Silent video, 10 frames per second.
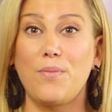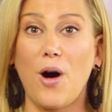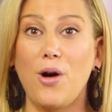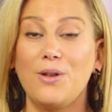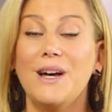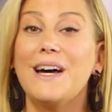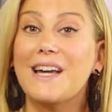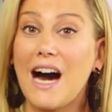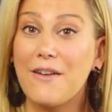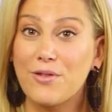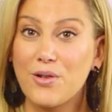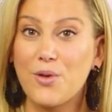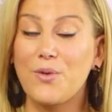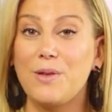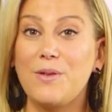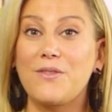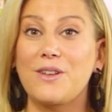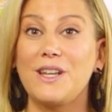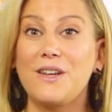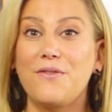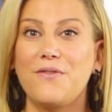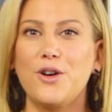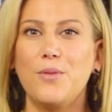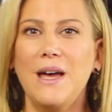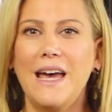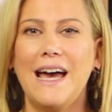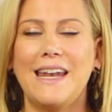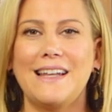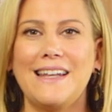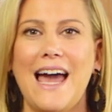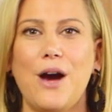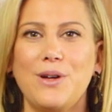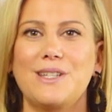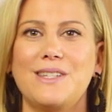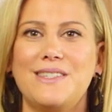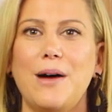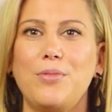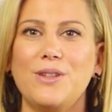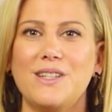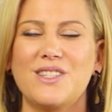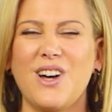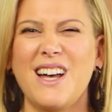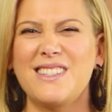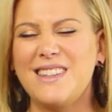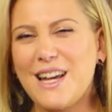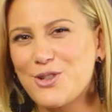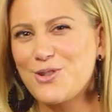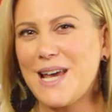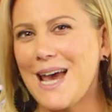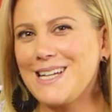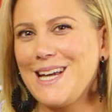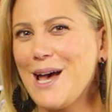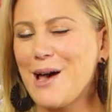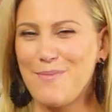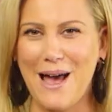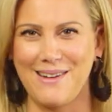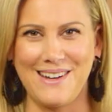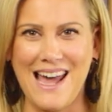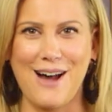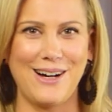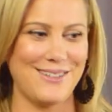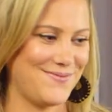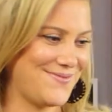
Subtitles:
a bowl, cover it with a bit of cling film and allow it to double in size, and that should take about an hour.